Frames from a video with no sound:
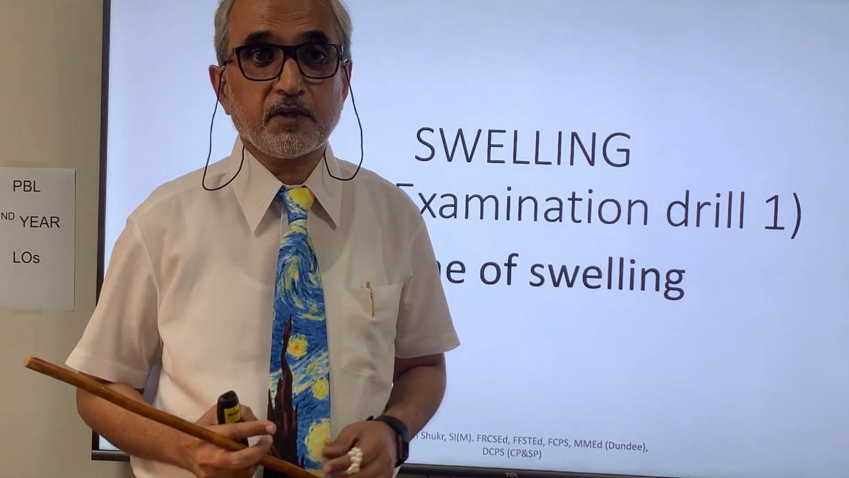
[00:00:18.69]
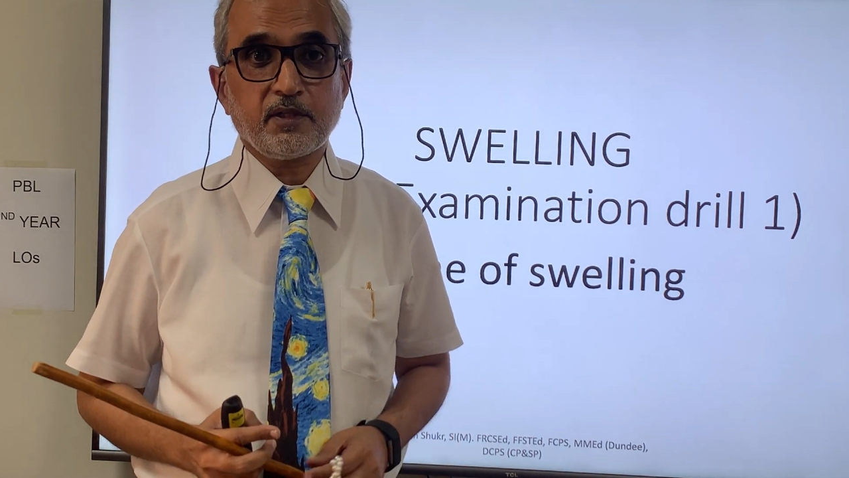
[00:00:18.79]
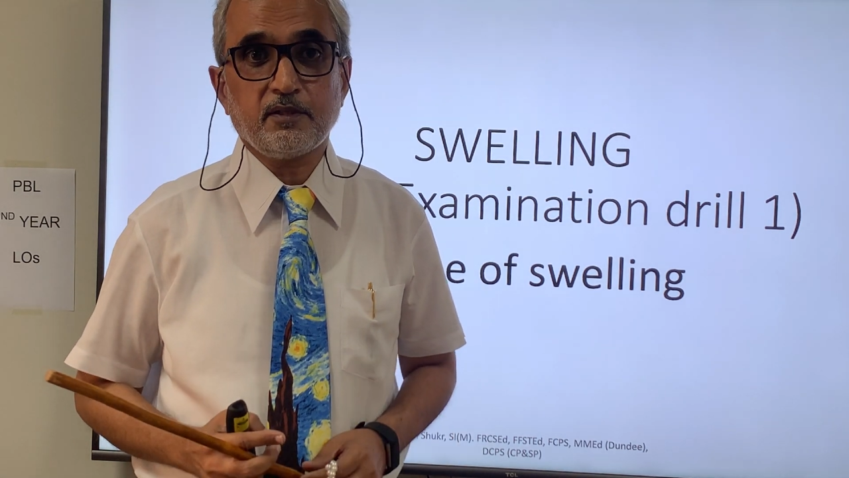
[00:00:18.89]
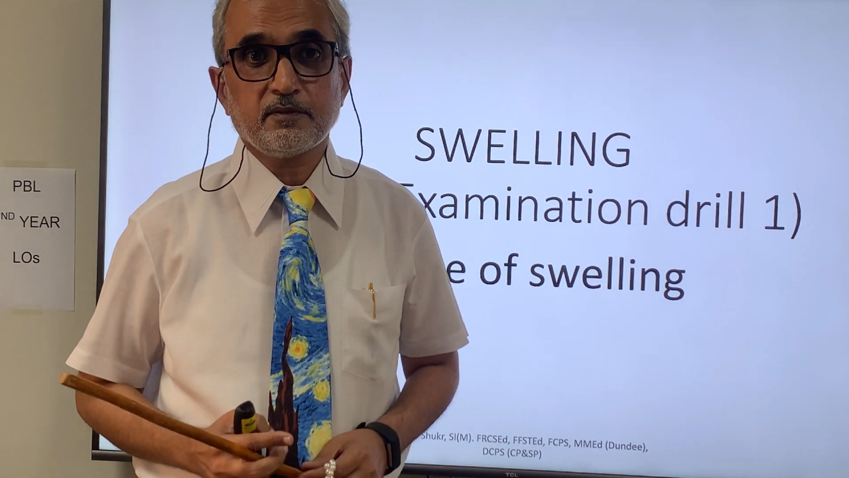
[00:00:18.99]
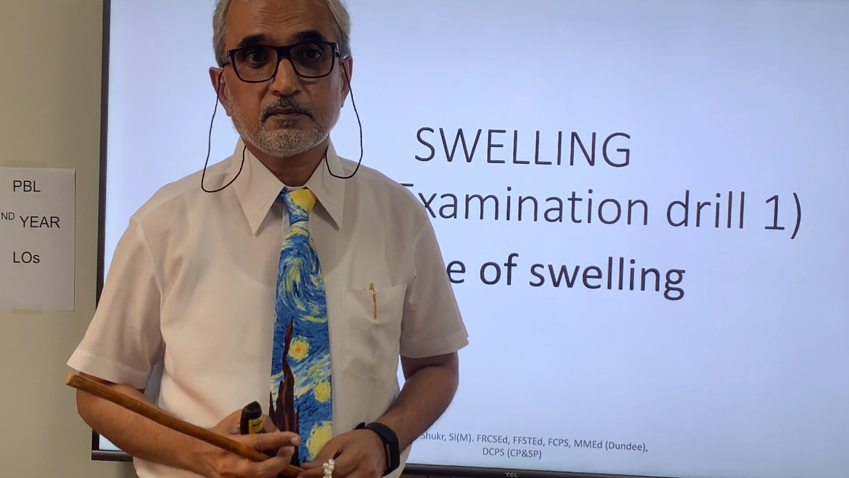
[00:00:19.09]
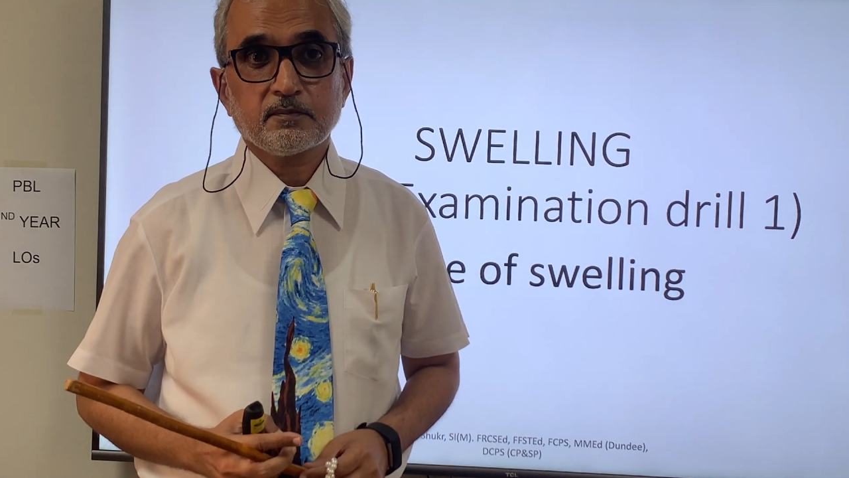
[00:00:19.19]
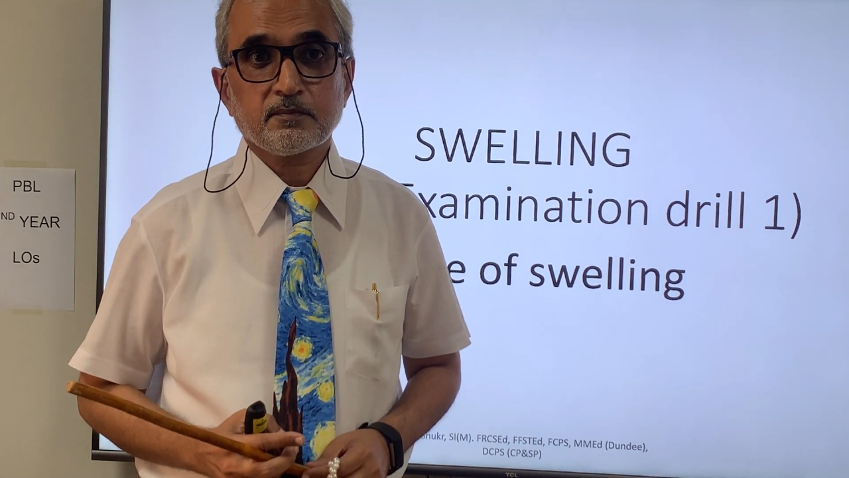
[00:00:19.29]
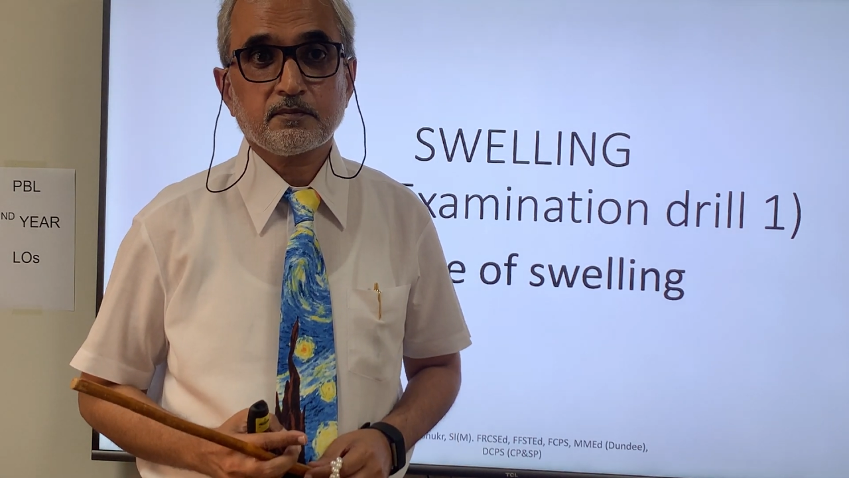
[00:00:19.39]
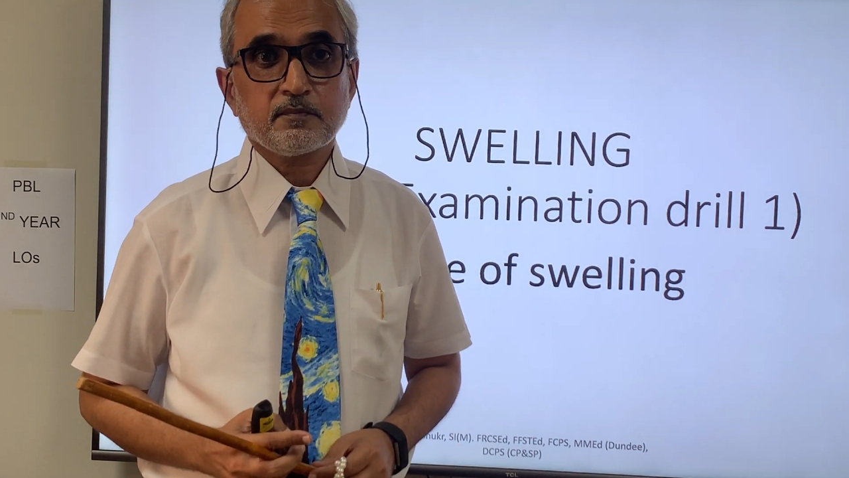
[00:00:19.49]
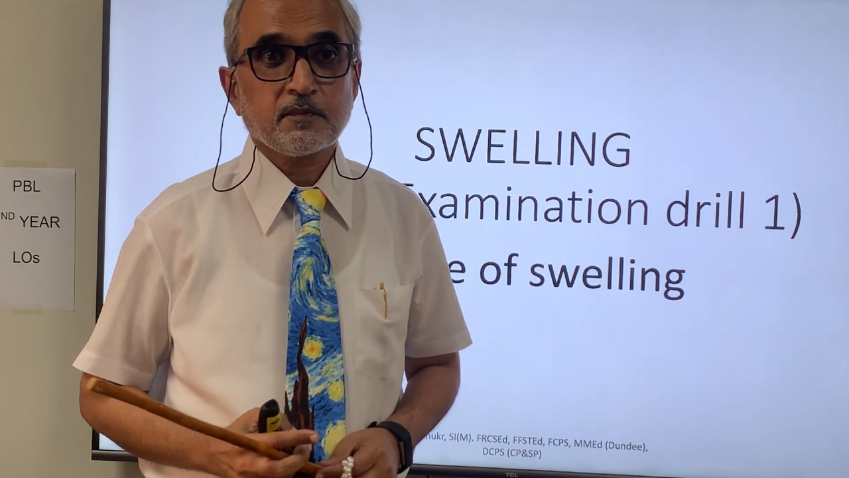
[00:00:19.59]
drill.
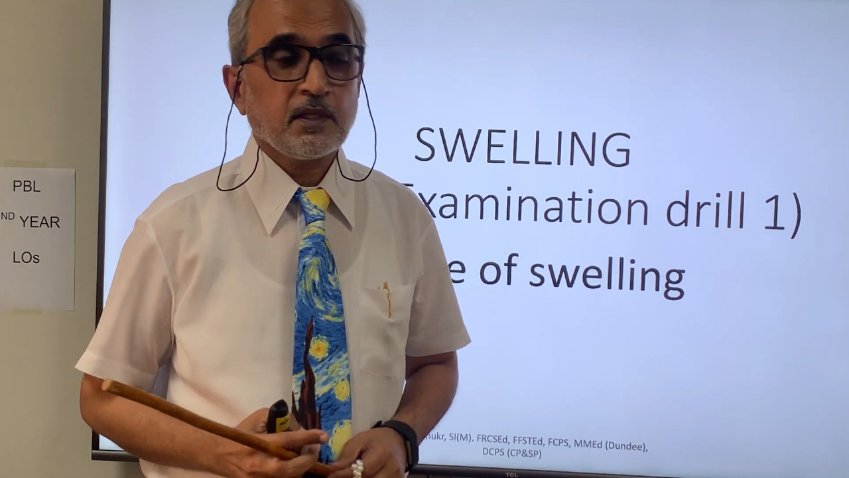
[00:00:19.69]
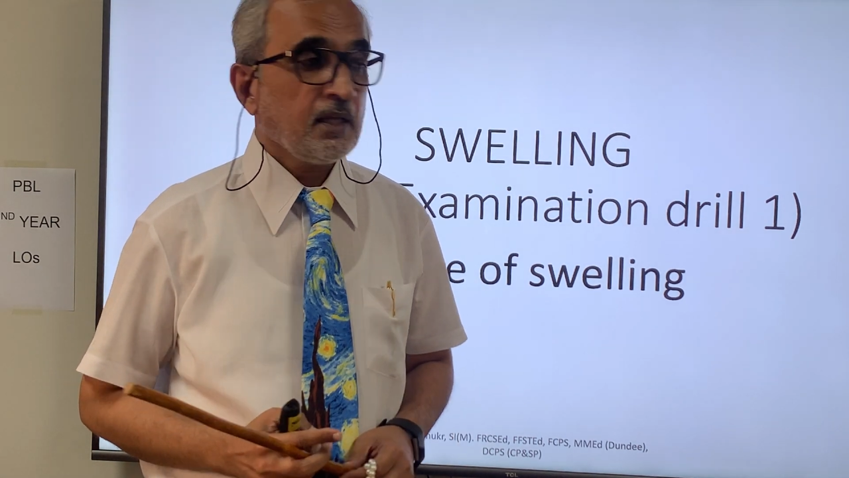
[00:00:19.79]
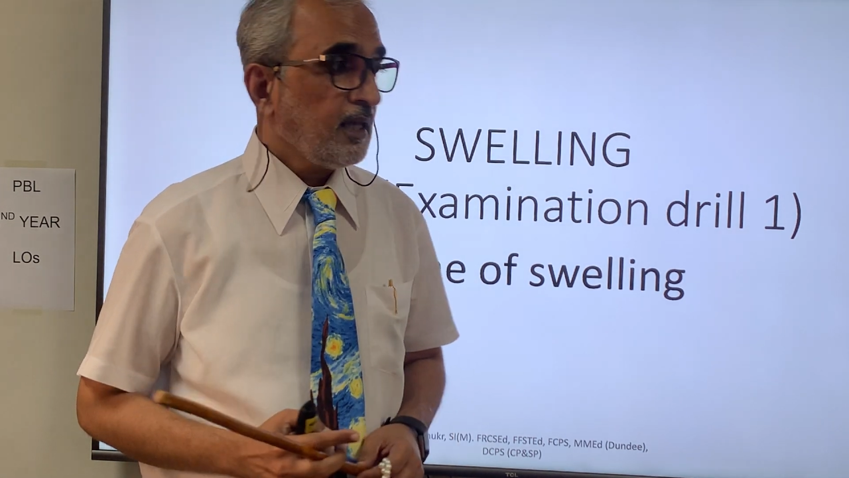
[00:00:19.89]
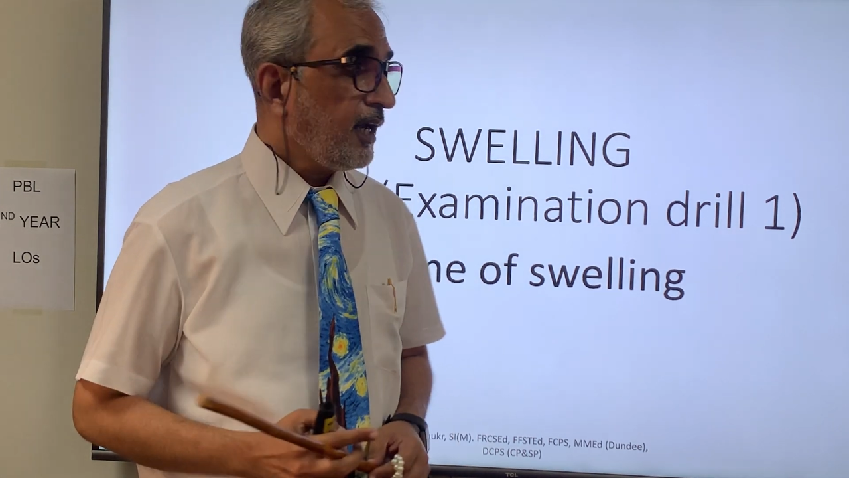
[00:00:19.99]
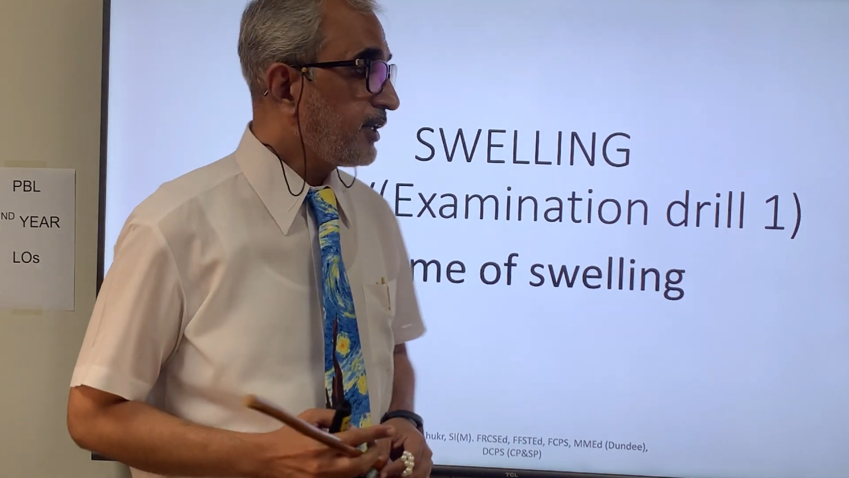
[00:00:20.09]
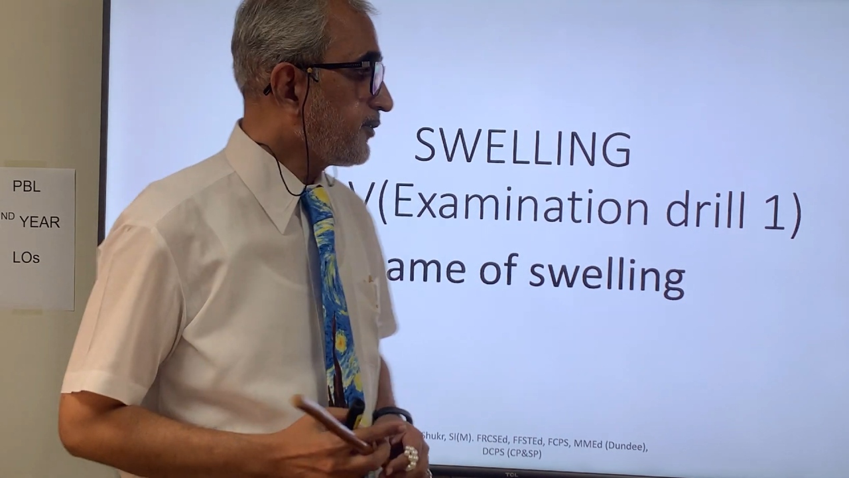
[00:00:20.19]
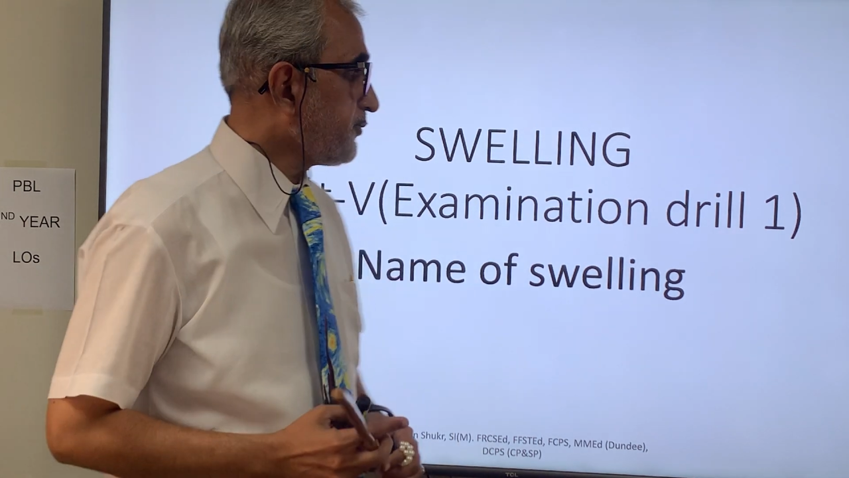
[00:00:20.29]
And the